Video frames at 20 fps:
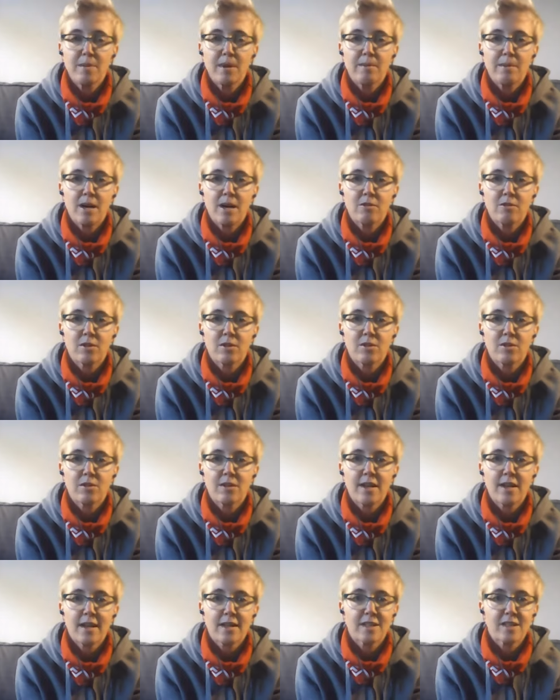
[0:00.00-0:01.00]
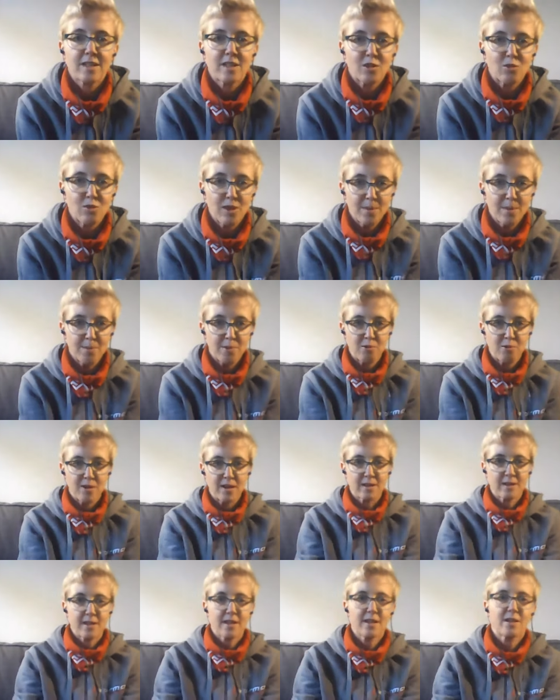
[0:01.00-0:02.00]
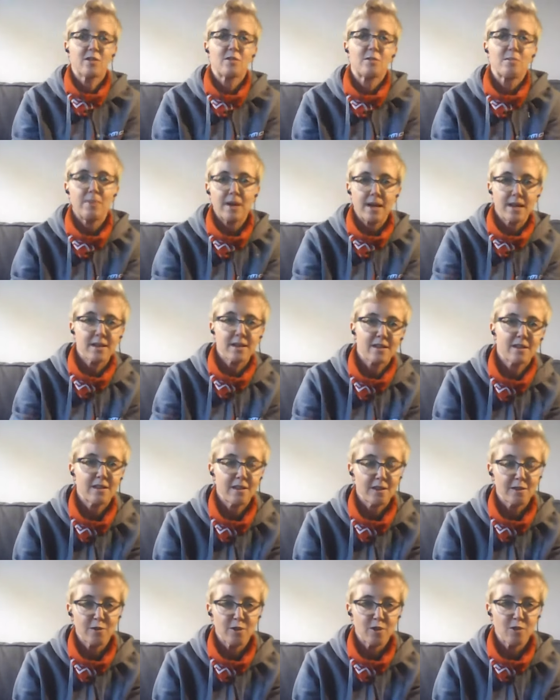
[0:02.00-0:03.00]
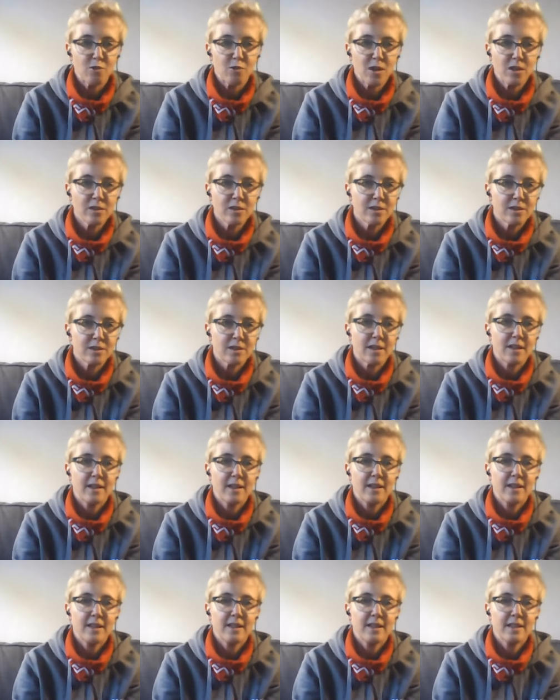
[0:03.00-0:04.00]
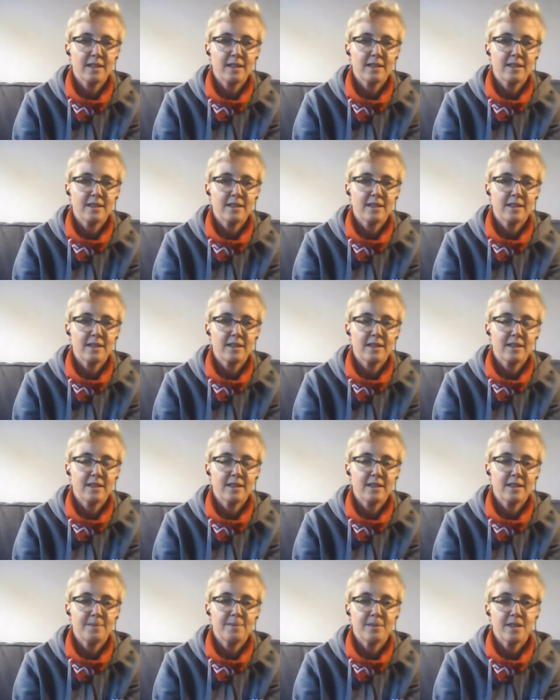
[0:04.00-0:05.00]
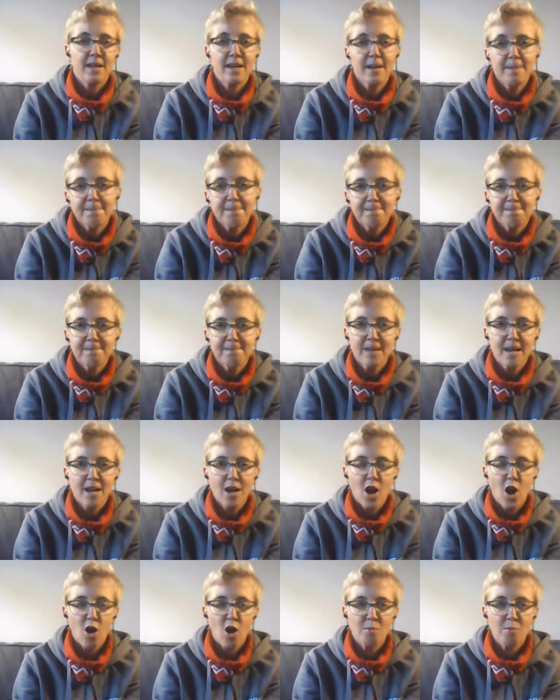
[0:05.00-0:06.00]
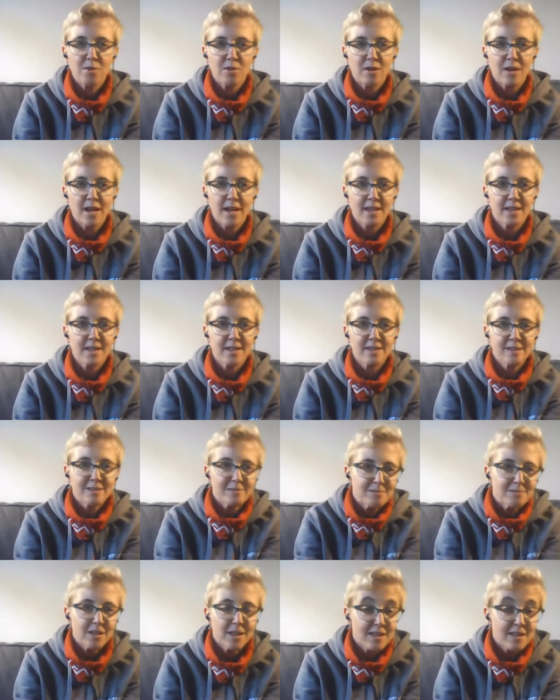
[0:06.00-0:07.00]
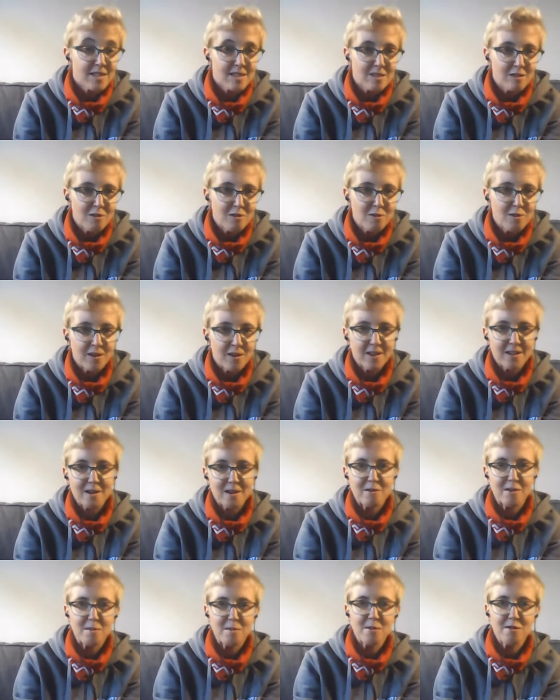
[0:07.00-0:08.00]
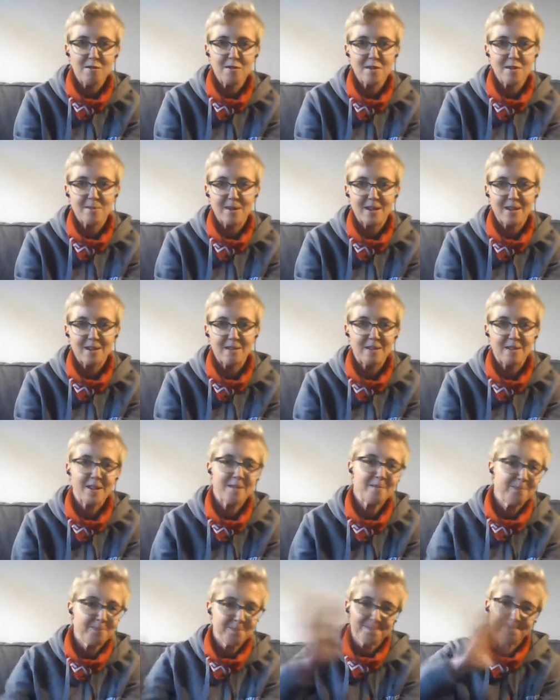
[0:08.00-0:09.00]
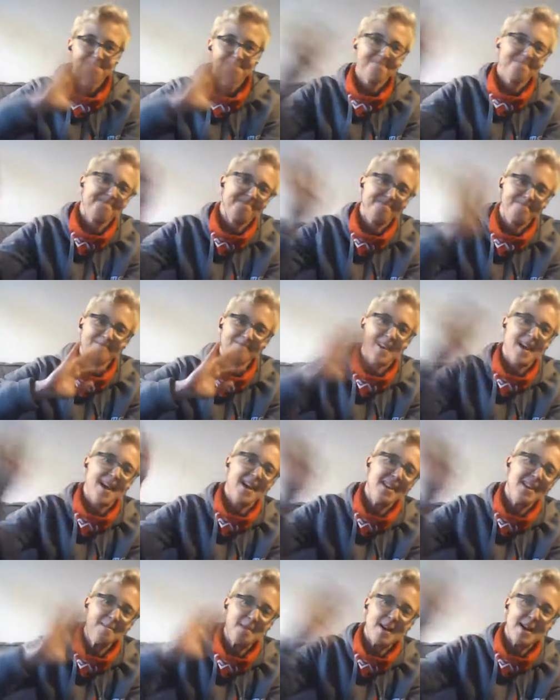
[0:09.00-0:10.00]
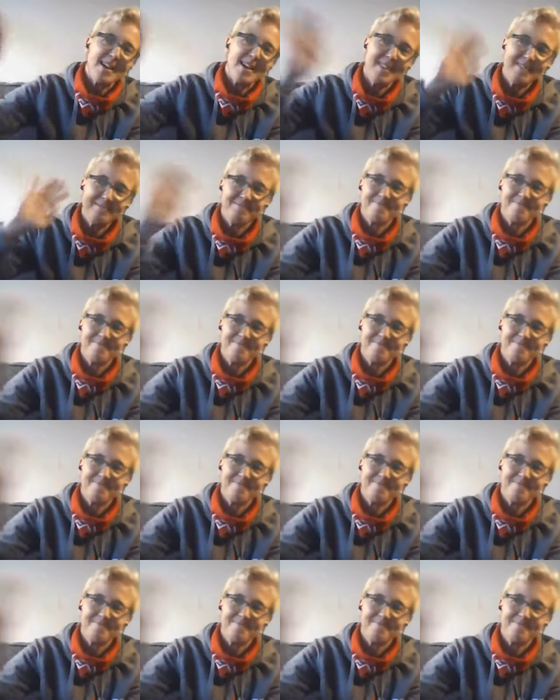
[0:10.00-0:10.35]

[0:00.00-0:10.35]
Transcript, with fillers: about your next trip. We'll take your bike there if you want. And uh, yeah, hope you like it. Let us know if you like our movies, by the way. And bye.